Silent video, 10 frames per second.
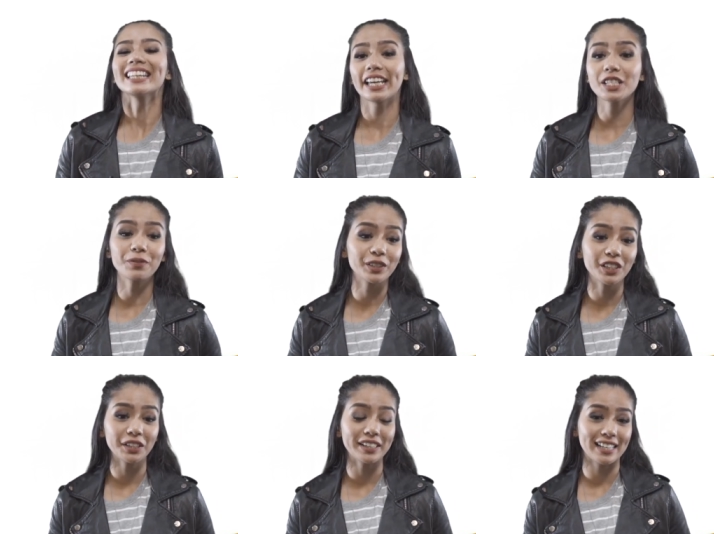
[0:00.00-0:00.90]
Thanks for
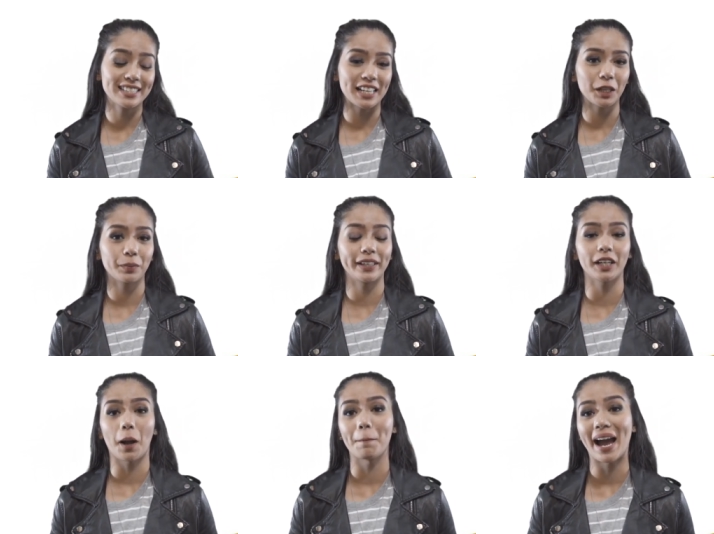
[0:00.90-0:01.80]
cheering and celebrating
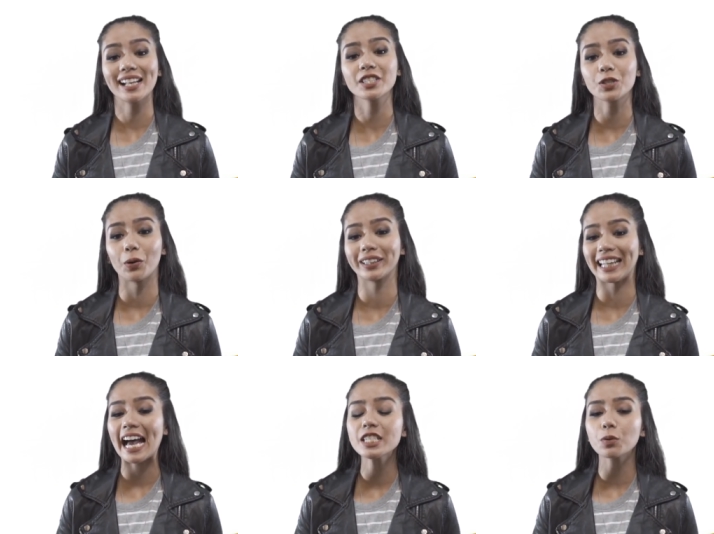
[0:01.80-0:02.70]
our milestone
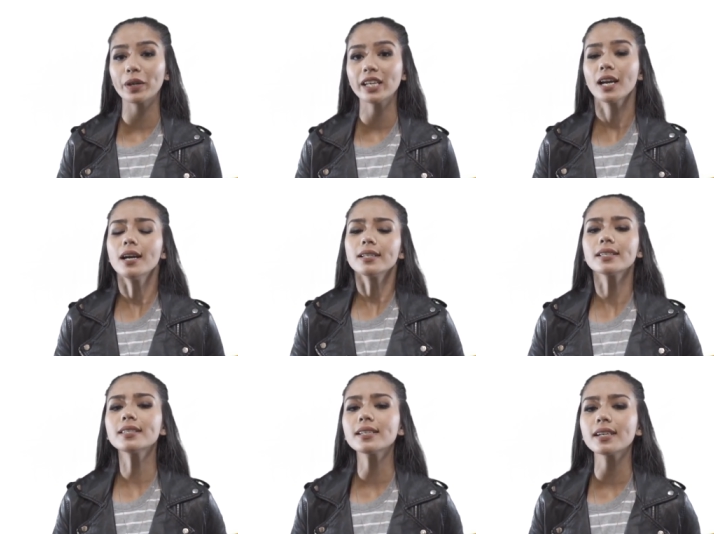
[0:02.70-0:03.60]
last week to
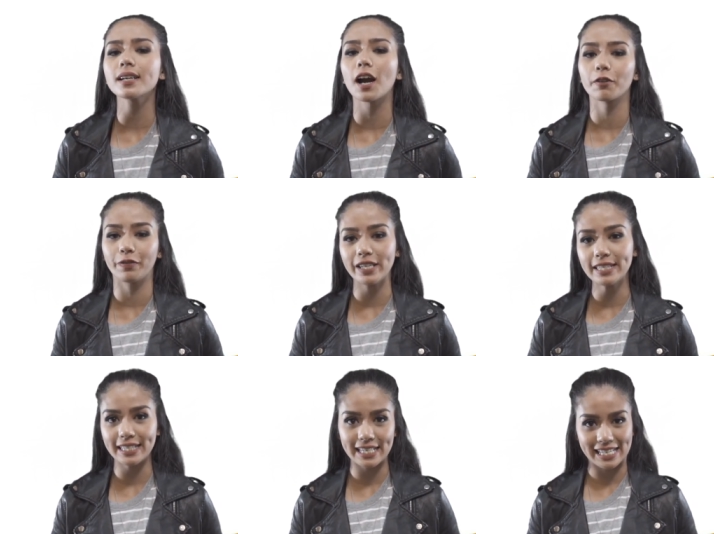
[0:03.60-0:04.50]
secure our
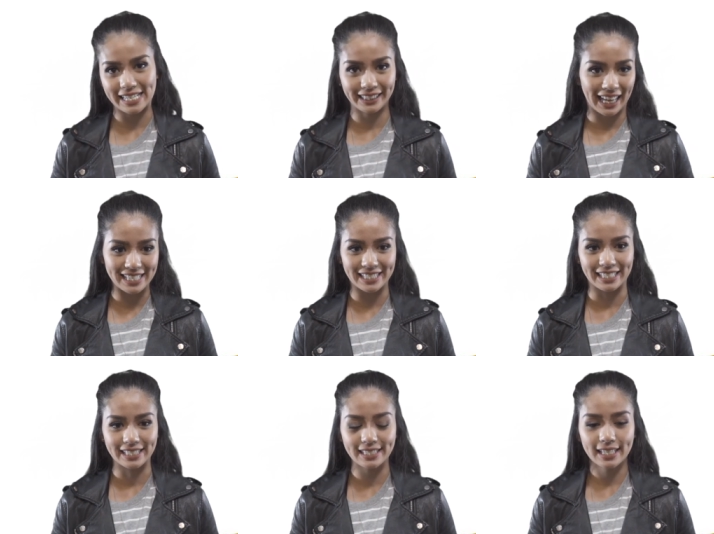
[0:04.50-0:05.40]
VCE
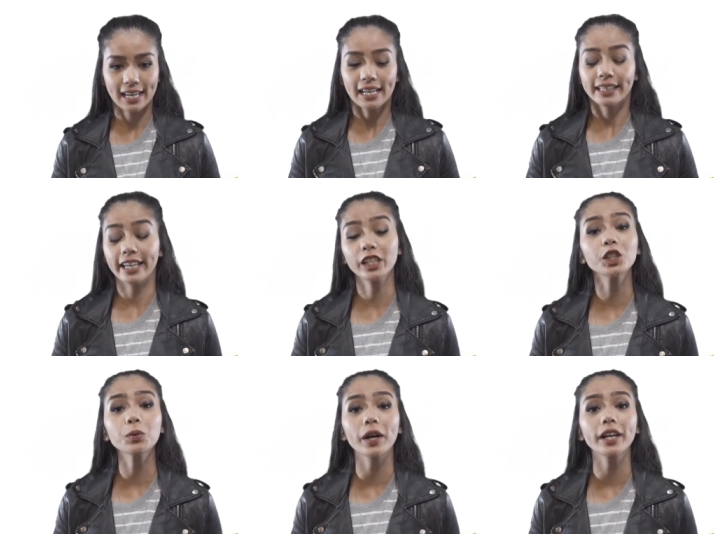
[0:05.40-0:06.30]
license. The
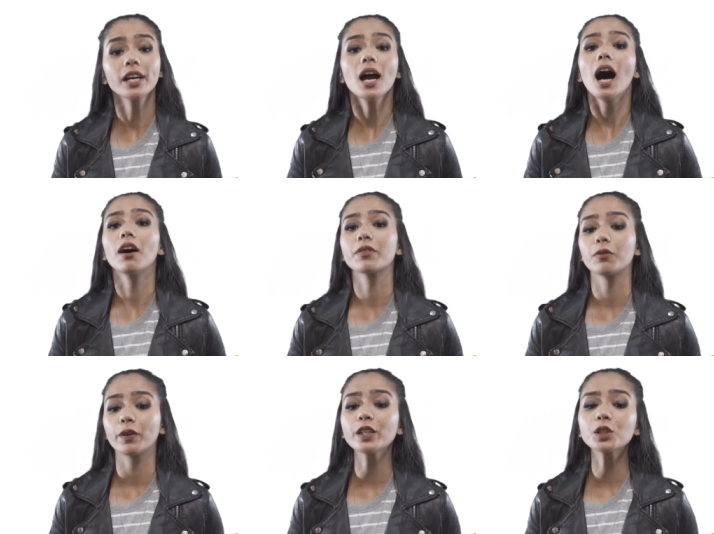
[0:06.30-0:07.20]
issuer of the
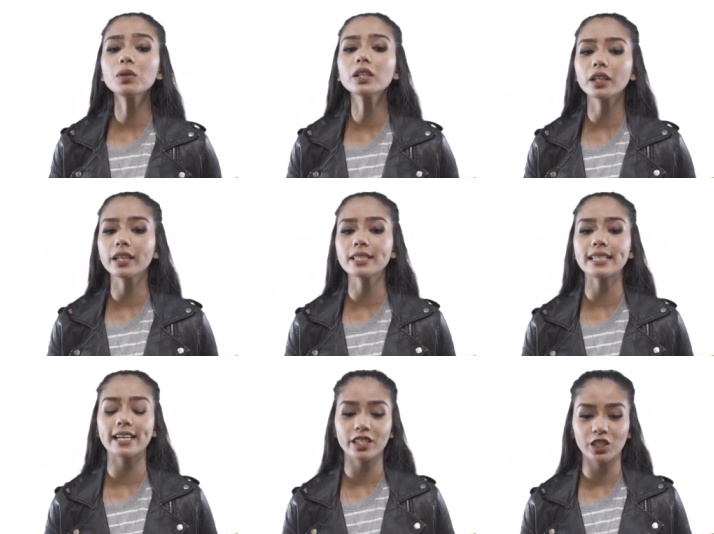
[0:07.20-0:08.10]
Virtual Currency
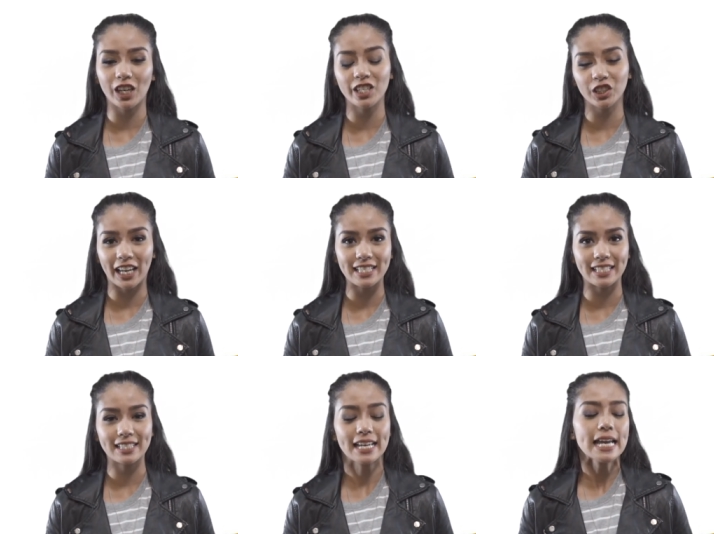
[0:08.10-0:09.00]
Exchange
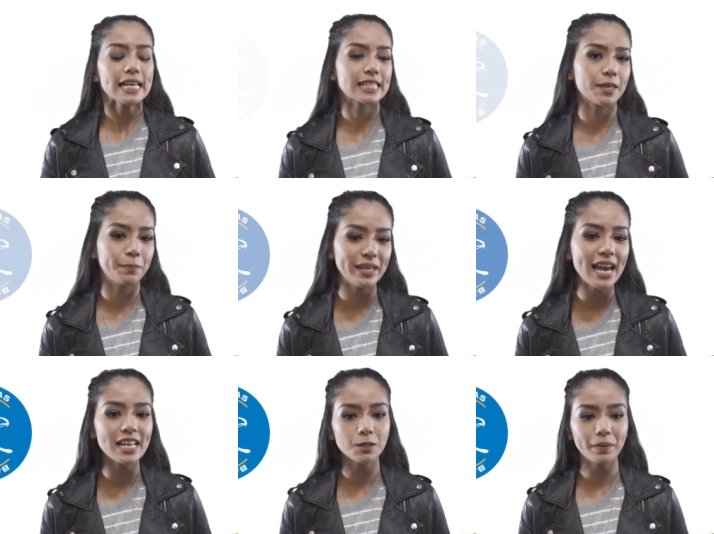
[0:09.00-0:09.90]
License is the
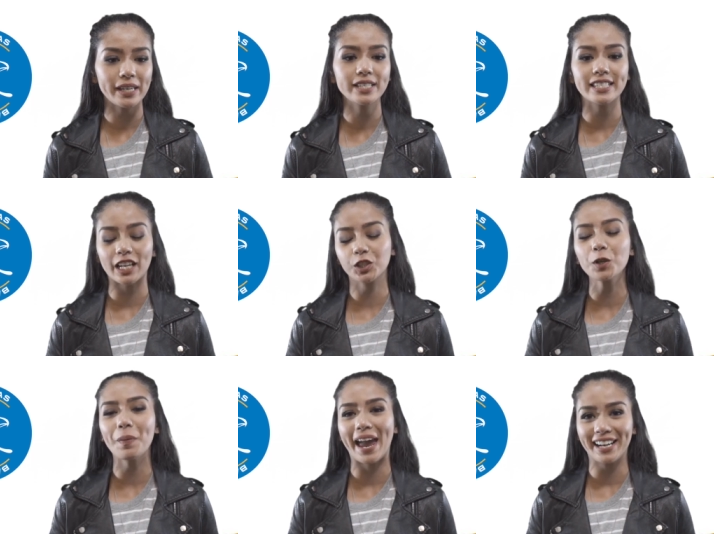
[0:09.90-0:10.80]
BSP Central
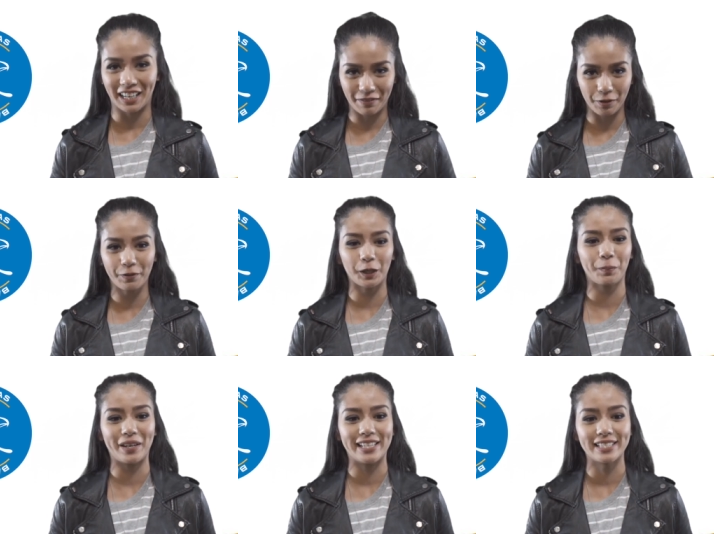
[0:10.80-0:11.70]
Bank of the
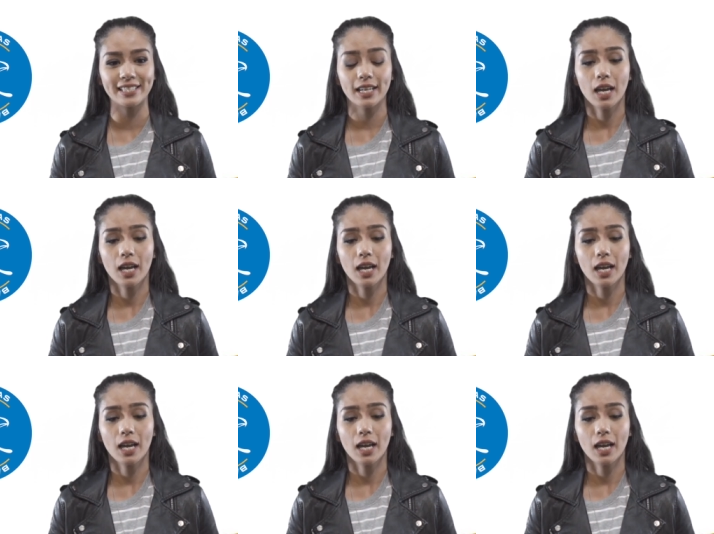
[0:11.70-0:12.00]
Philippines.